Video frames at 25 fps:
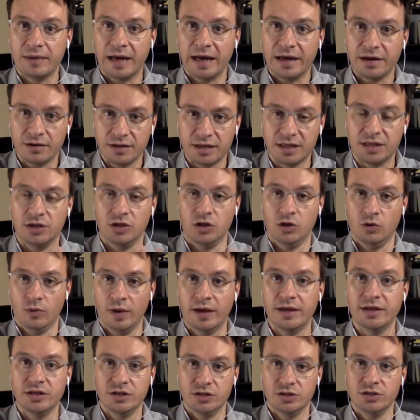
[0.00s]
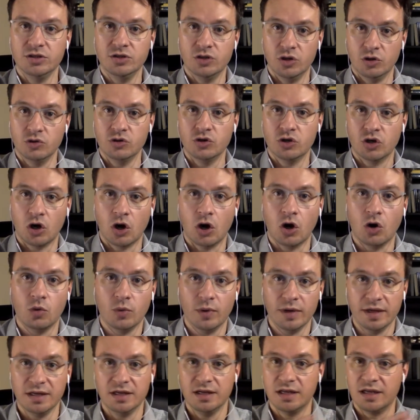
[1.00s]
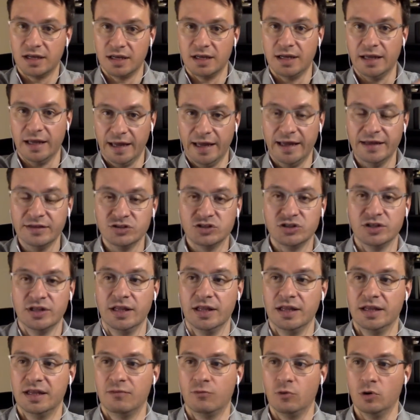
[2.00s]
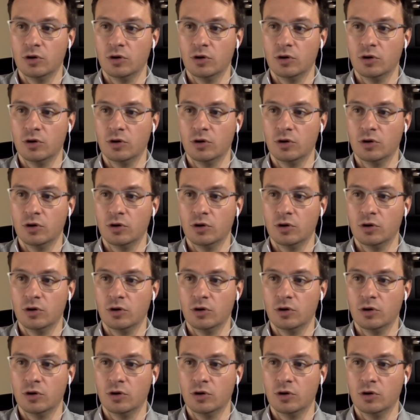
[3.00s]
matters to you and you know you're always into this